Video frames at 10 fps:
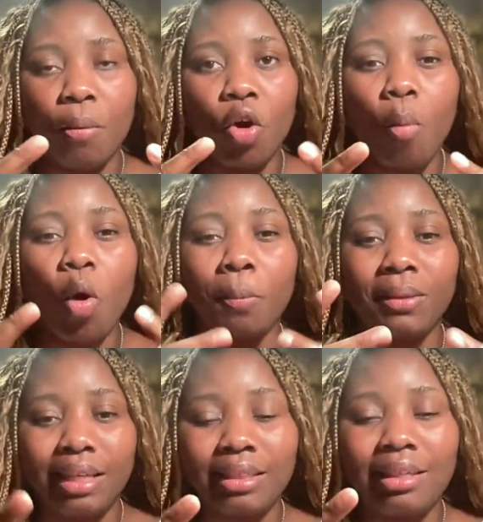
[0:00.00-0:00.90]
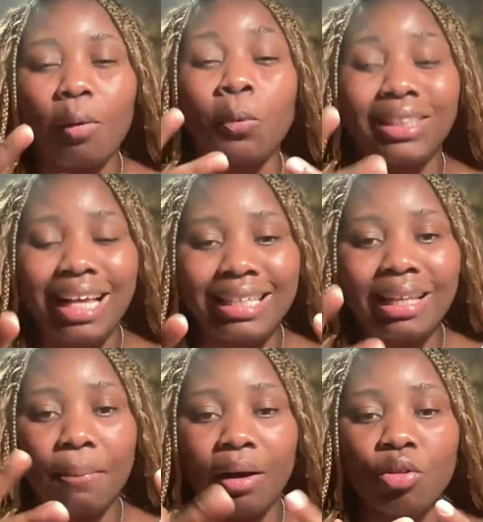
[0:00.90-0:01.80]
You become
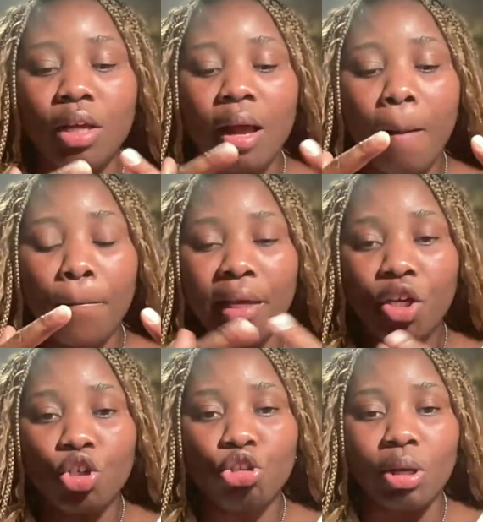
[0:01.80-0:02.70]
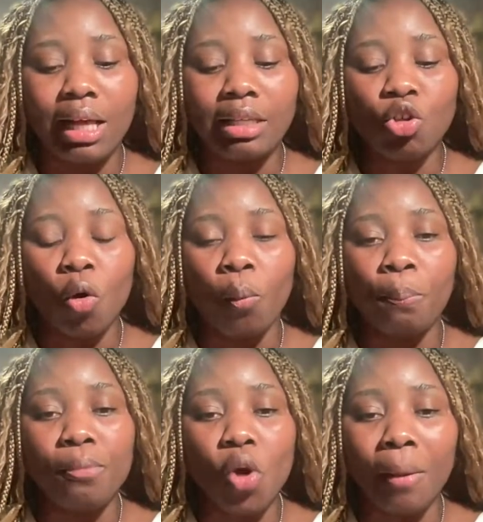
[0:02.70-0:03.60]
obsessed about making sure that your
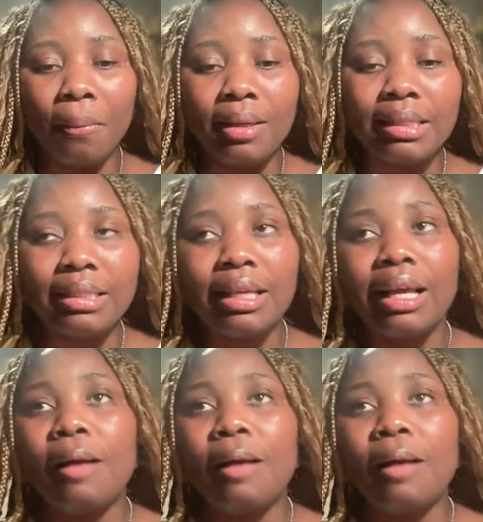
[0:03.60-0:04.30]
baby's